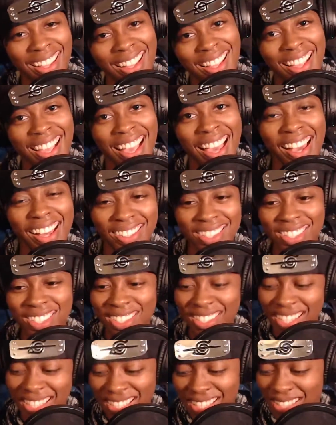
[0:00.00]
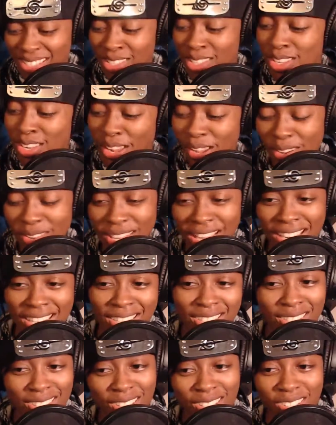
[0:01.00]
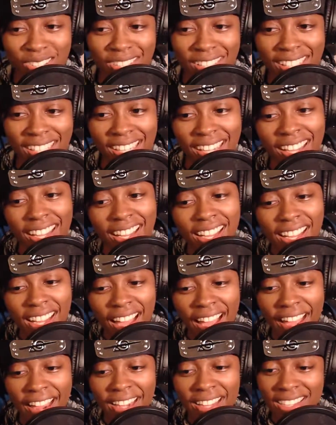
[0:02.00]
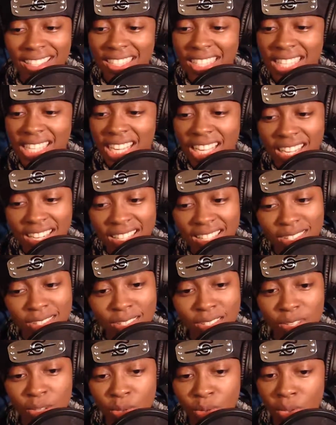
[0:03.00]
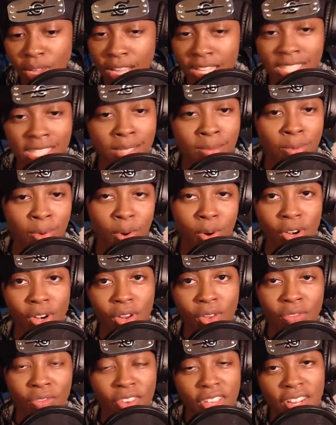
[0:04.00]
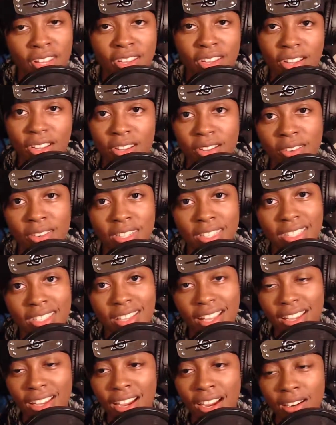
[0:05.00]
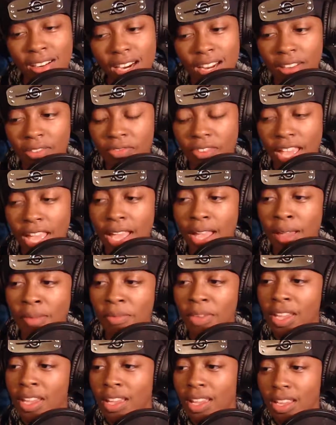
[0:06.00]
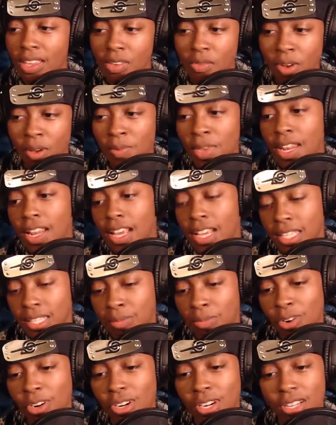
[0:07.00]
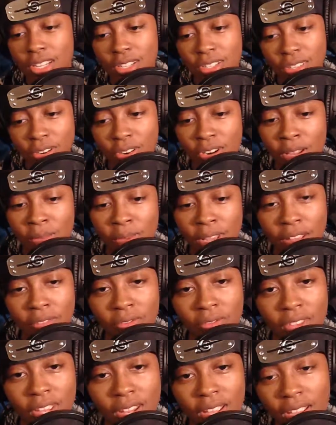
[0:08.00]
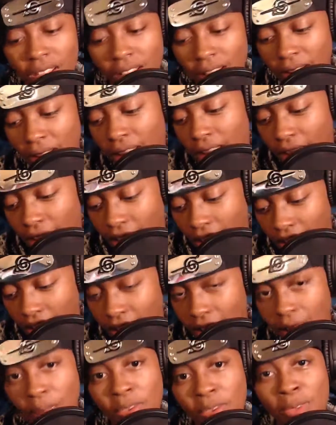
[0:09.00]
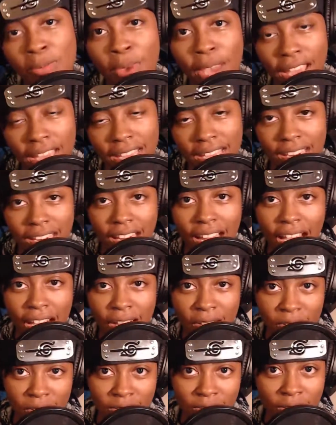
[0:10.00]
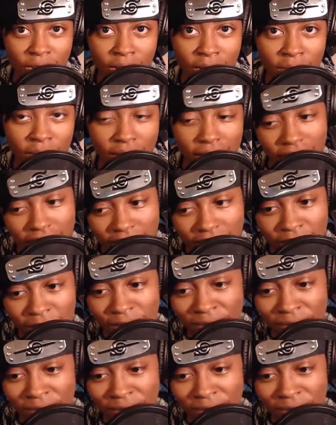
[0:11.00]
That's so slow that it's going. I can tell it to export a video, and it's like, all right, fam, you want me to export this 30-minute video? Hit me back in an hour and 30 minutes.